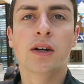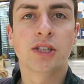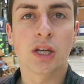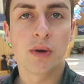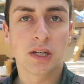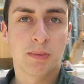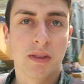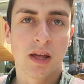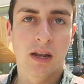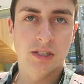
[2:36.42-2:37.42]
So I
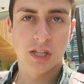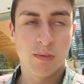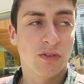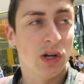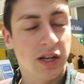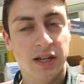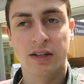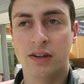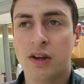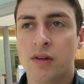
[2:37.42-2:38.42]
spent that lunchtime after I'd
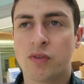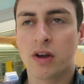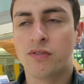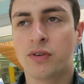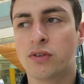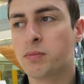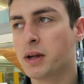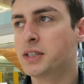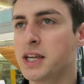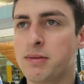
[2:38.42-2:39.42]
eaten going through and
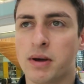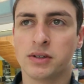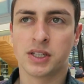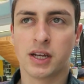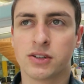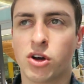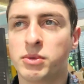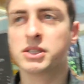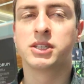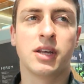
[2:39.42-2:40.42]
replying to emails and
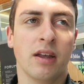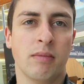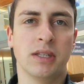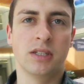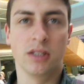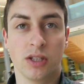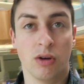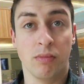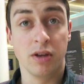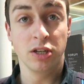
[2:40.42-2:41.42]
comments and messages
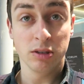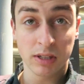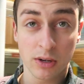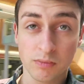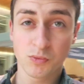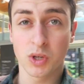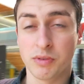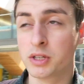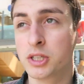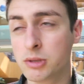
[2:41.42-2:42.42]
on my YouTube channel. So
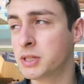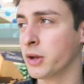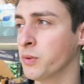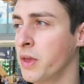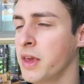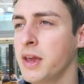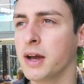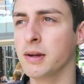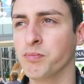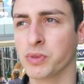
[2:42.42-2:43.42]
I'm on a YouTube channel
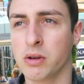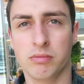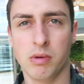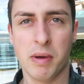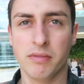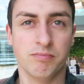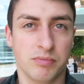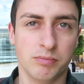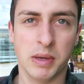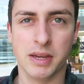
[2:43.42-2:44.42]
about
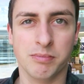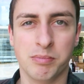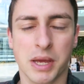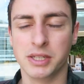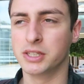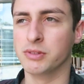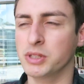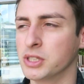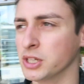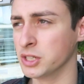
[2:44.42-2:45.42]
being a PhD
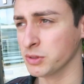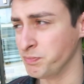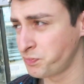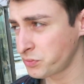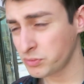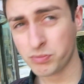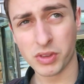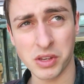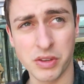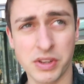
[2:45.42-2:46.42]
researcher and
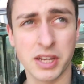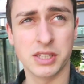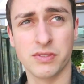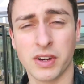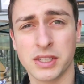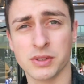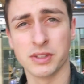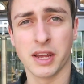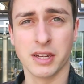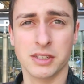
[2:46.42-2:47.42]
giving kids advice
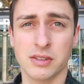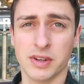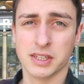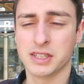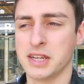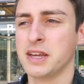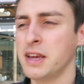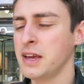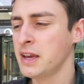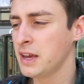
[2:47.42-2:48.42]
on getting into university,
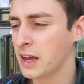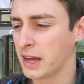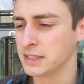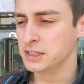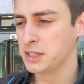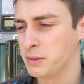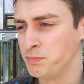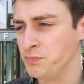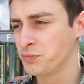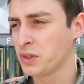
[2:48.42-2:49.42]
and
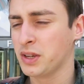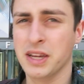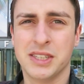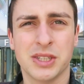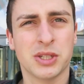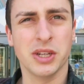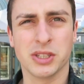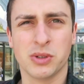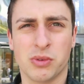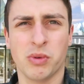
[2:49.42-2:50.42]

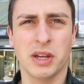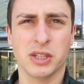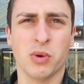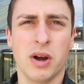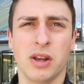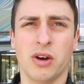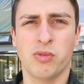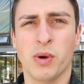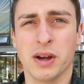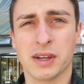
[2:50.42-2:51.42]
it's quite a lot
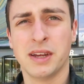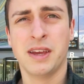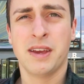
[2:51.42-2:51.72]
of work,